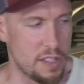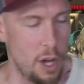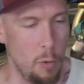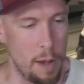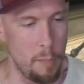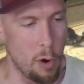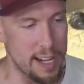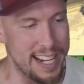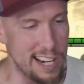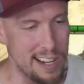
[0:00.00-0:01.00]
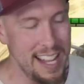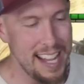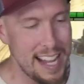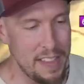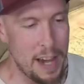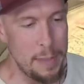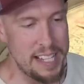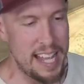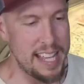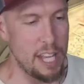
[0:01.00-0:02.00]
go one more here, and then I'm going
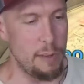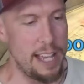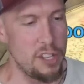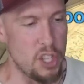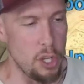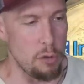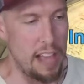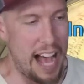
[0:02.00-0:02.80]
to take you into the